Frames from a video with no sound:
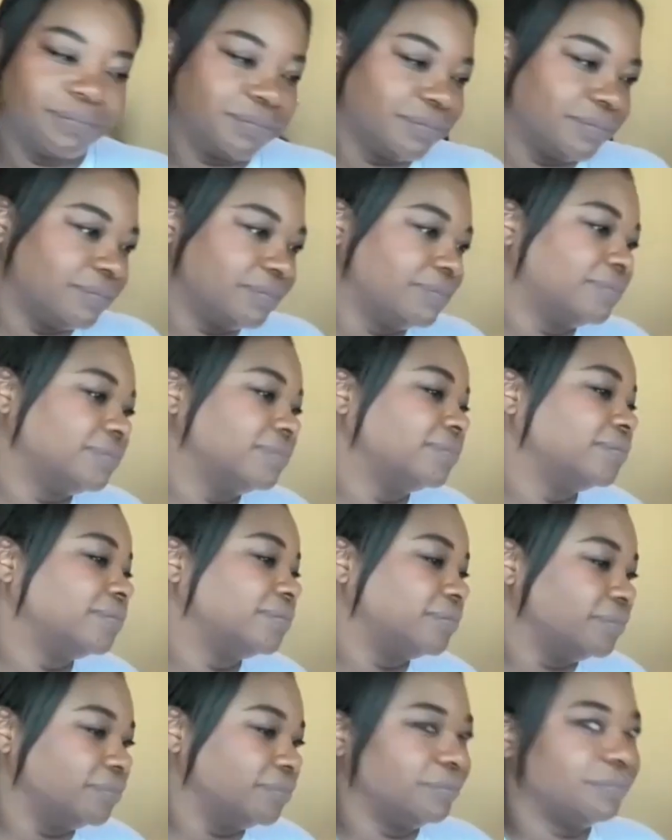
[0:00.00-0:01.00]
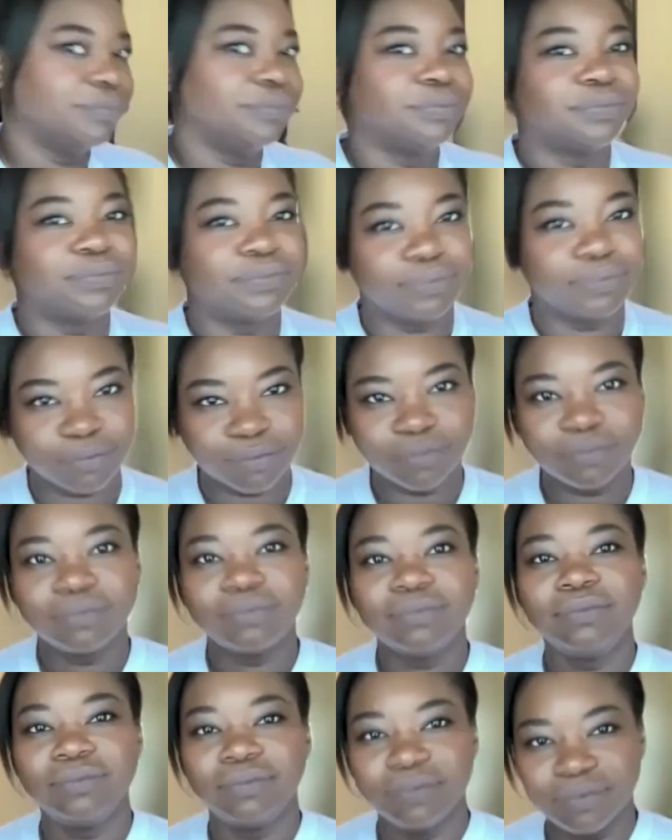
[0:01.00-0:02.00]
I don't like that. I love
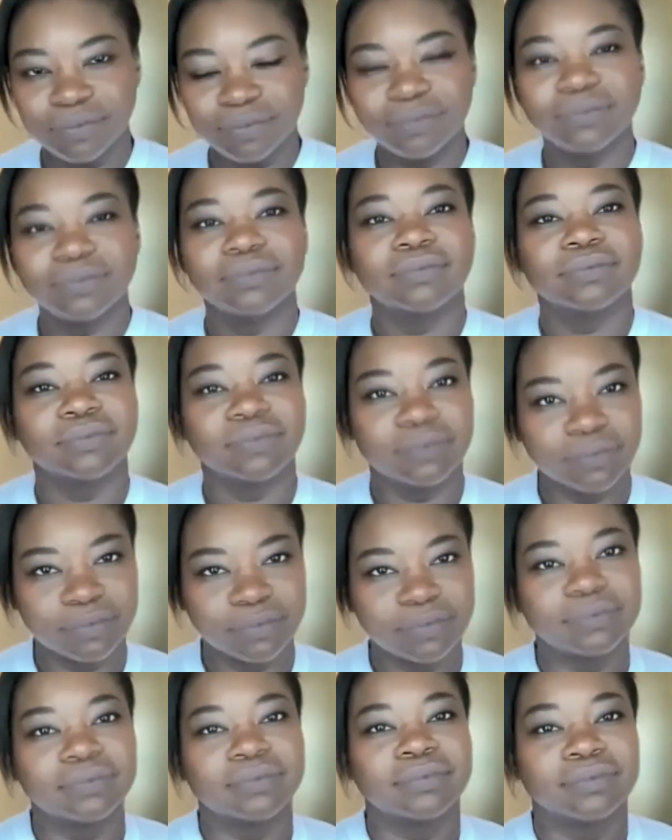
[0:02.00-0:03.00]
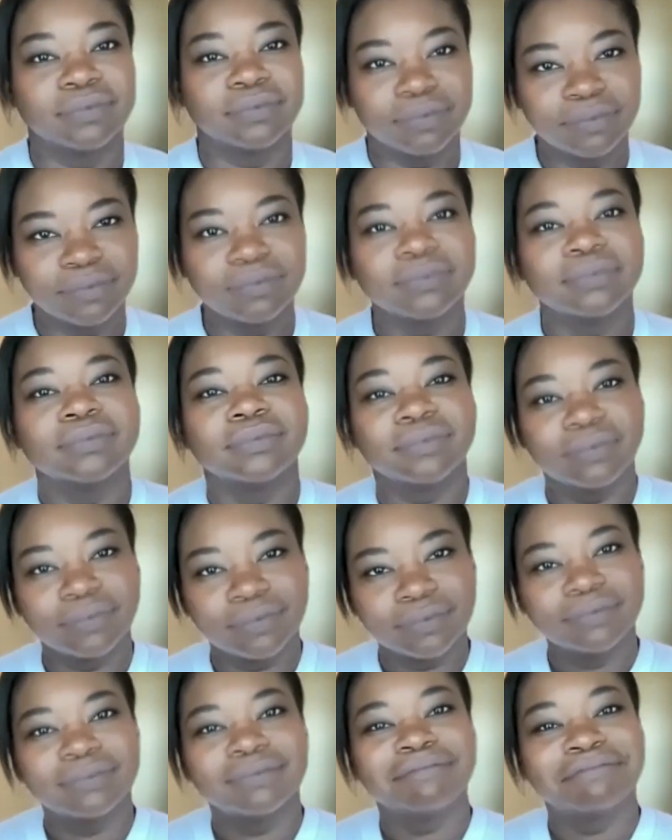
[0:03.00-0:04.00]
building rapport with people deeply,
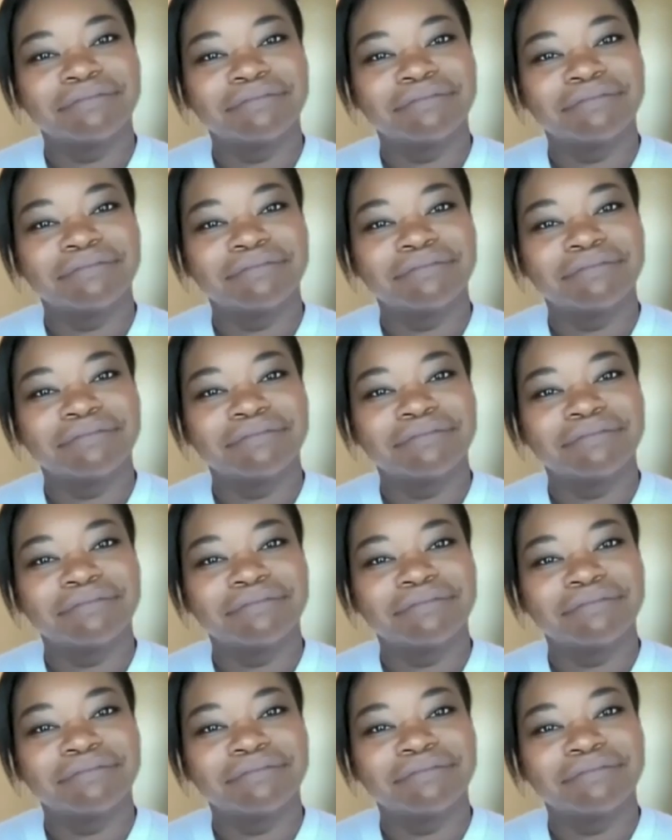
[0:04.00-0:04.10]
fast.